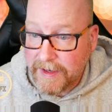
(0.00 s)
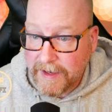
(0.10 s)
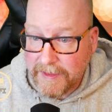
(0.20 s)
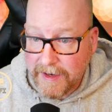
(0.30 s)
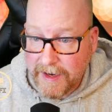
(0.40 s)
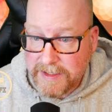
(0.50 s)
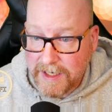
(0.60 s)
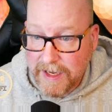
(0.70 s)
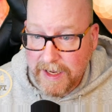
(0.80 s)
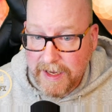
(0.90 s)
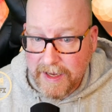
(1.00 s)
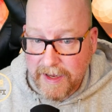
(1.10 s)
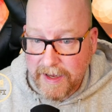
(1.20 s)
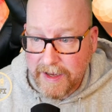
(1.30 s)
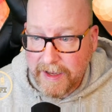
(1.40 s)
and that actually
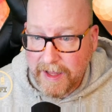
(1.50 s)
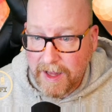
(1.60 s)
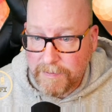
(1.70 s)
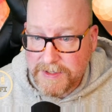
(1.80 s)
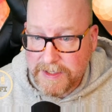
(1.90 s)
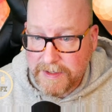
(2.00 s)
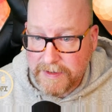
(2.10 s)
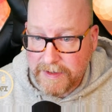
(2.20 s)
helps.